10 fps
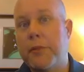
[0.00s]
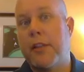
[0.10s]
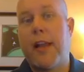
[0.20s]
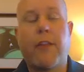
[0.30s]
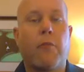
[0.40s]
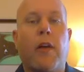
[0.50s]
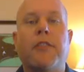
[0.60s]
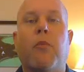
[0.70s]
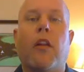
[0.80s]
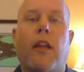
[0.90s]
So now they're
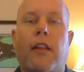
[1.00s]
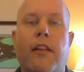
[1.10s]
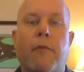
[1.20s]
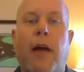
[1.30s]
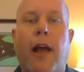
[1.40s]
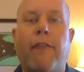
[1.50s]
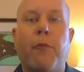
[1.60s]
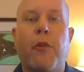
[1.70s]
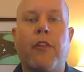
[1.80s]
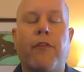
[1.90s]
much more likely to buy from
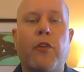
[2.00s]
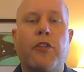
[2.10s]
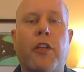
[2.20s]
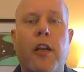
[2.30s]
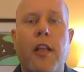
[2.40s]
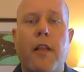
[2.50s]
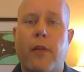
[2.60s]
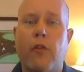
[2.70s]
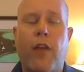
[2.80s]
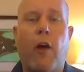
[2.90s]
you in the future.
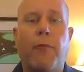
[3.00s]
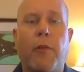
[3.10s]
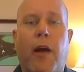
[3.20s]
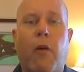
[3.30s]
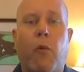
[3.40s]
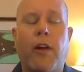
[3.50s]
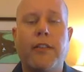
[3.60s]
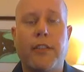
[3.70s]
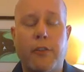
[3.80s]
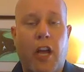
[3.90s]
You've helped them out
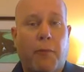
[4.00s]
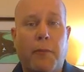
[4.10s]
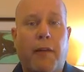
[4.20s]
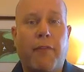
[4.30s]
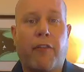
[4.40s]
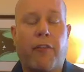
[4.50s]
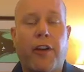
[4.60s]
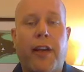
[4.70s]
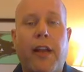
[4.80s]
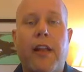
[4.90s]
once, and you helped them out for
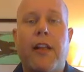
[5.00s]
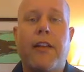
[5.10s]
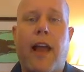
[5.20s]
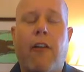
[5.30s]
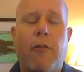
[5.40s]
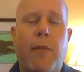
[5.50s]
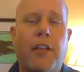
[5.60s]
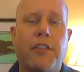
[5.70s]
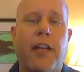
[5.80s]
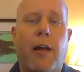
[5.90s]
free. Now
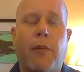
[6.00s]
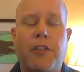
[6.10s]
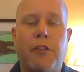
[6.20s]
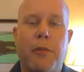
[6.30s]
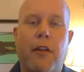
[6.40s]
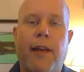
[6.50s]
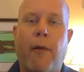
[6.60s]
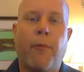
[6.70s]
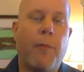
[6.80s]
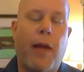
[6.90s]
imagine how much you'll be able to
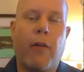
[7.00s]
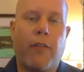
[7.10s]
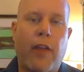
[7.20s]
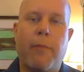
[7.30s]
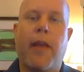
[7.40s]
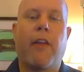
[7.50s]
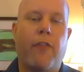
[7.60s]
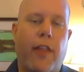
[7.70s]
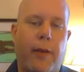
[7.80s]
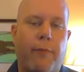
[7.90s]
help them out if they pay
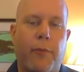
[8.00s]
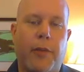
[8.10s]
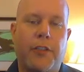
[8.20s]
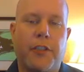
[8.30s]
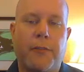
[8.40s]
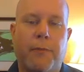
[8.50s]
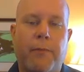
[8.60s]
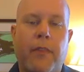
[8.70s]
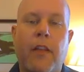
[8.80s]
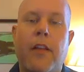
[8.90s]
for that information.
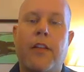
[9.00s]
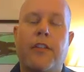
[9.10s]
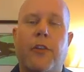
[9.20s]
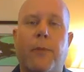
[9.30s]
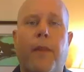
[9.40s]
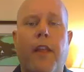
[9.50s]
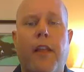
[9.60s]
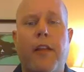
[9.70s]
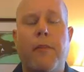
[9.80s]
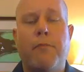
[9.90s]
So
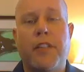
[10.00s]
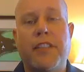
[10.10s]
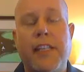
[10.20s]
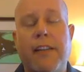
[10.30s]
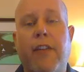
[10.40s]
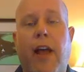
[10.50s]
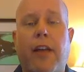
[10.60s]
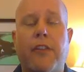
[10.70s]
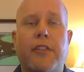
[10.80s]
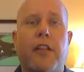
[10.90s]
perceived
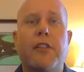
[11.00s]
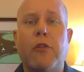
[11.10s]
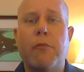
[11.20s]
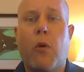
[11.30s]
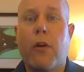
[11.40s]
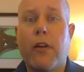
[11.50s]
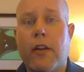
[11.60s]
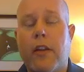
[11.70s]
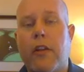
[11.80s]
value is also important.